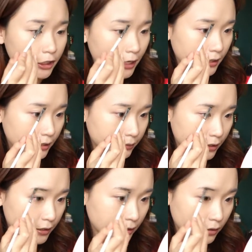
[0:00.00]
and I'm just
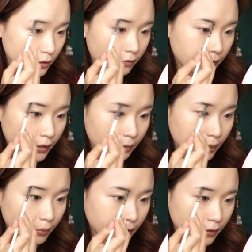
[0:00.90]
gonna fill in my
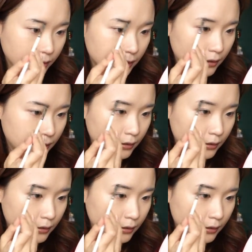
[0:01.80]
brows,